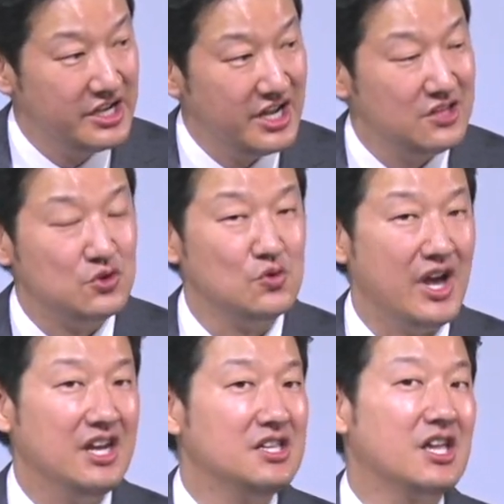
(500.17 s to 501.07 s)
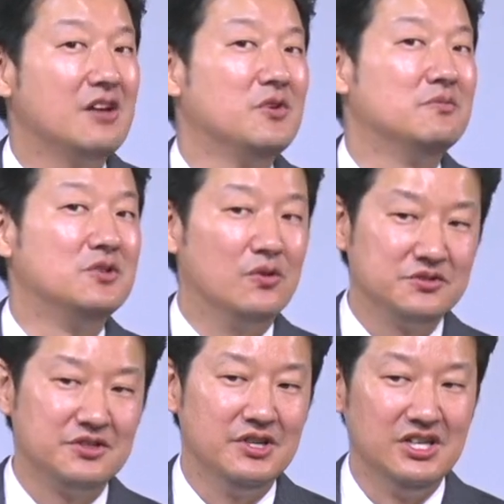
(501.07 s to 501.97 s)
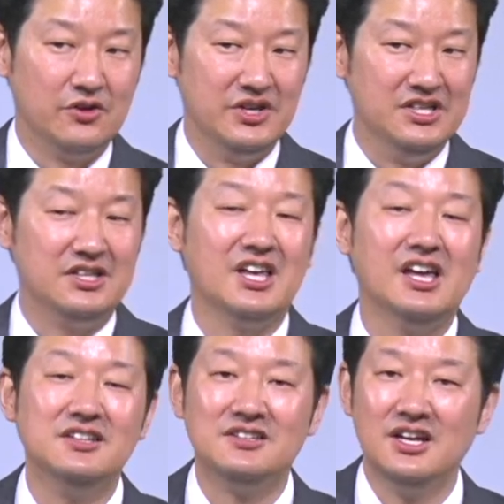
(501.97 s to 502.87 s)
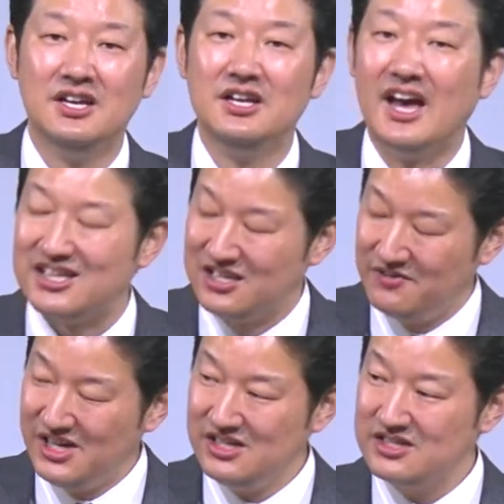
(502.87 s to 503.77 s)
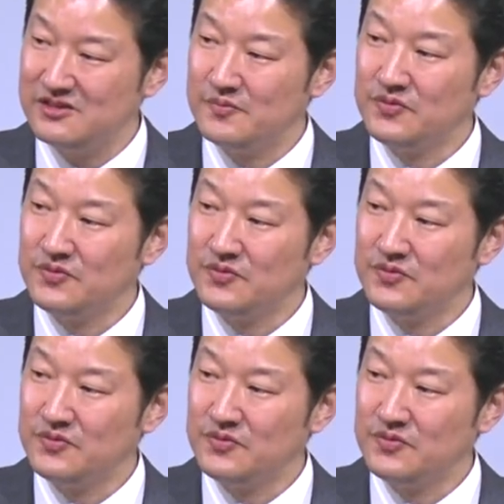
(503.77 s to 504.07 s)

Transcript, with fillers: and do any type of those, intense activities.